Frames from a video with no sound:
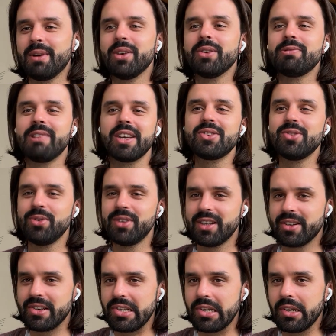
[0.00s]
about like 2
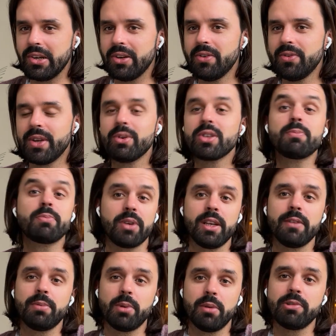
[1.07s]
years ago that was
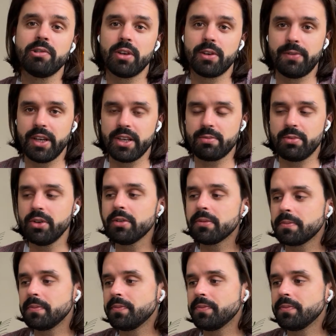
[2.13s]
pretty popular on Facebook.